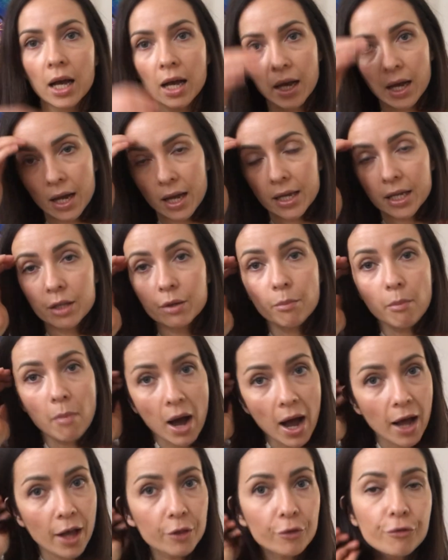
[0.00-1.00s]
in
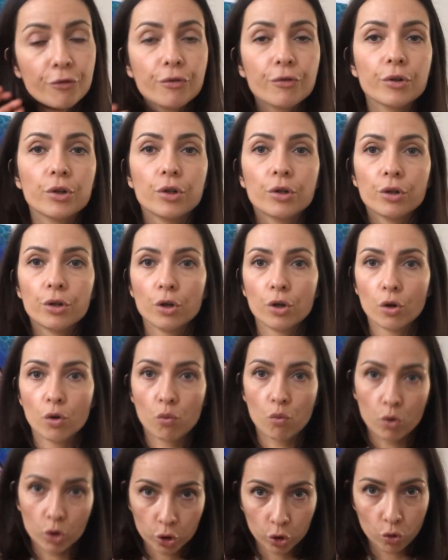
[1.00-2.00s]
month,
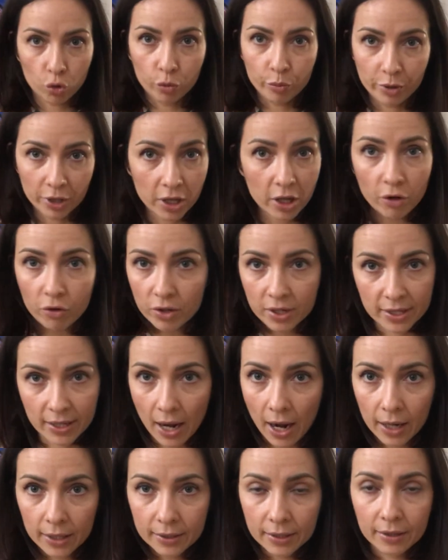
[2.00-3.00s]
what could be the
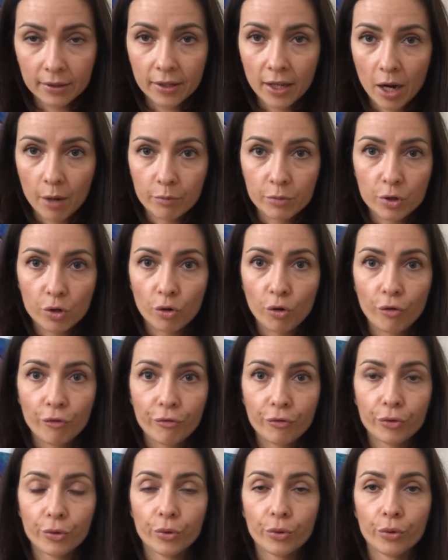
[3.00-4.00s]
result in terms
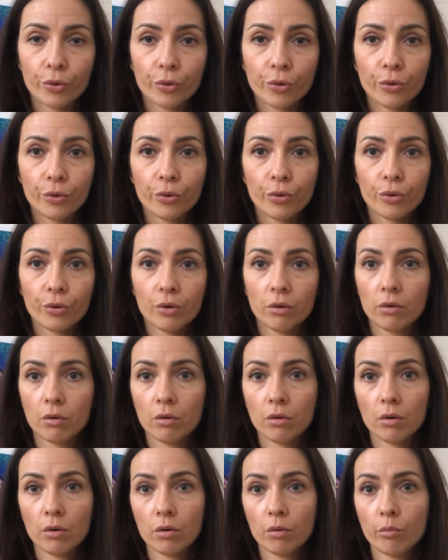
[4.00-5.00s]
of
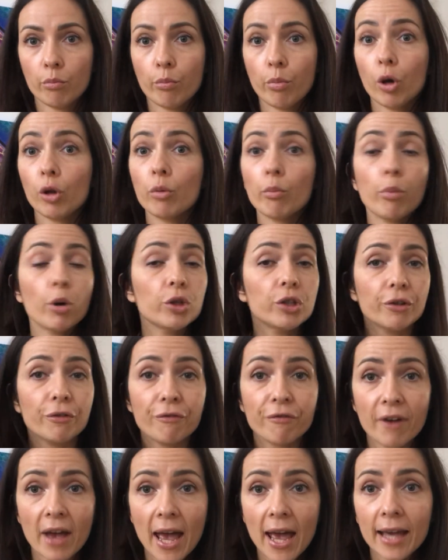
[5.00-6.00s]
body
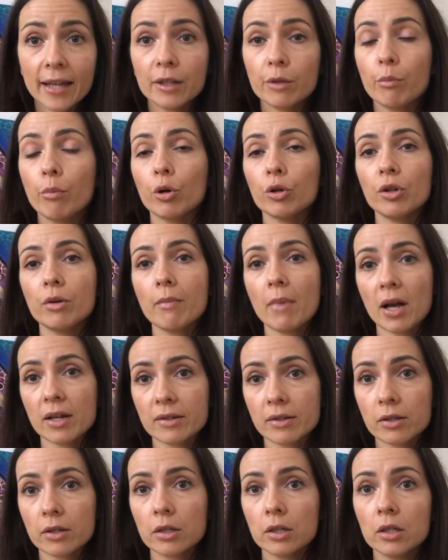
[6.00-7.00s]
fat, body
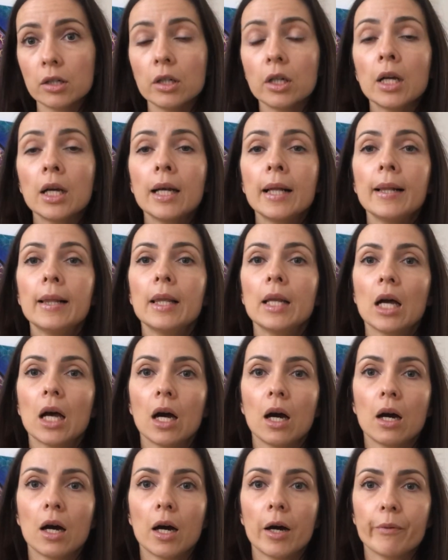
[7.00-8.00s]
muscle,
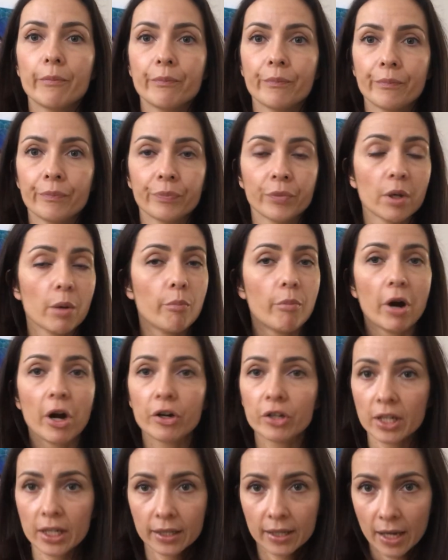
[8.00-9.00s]

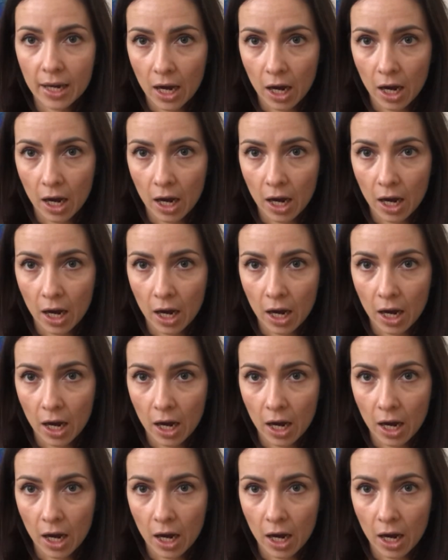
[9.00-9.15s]
burning the